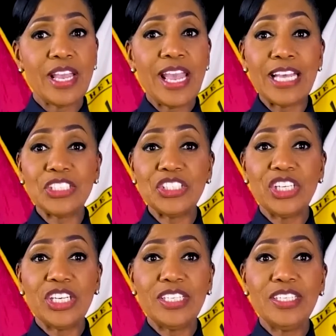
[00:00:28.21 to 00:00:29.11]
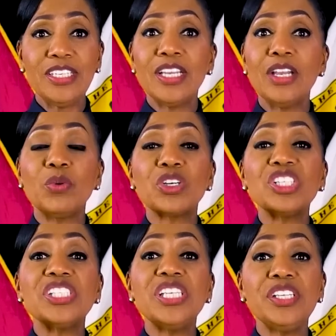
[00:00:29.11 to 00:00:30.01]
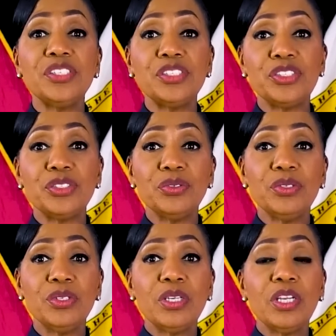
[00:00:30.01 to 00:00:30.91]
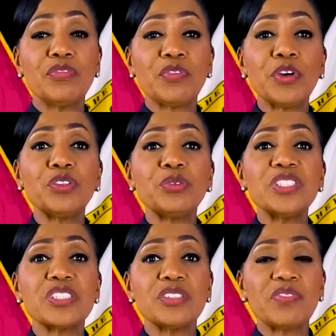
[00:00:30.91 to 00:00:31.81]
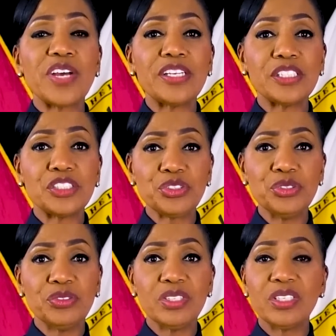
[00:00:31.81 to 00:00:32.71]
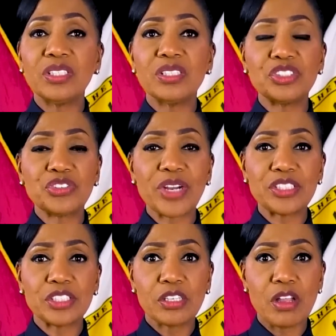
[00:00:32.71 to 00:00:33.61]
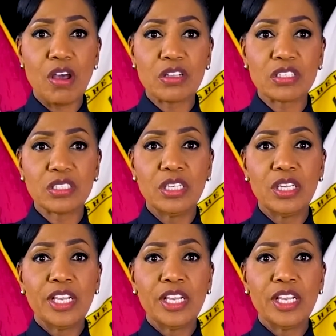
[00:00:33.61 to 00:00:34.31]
has done, and will continue to do in furtherance of finding truth in this tragic loss,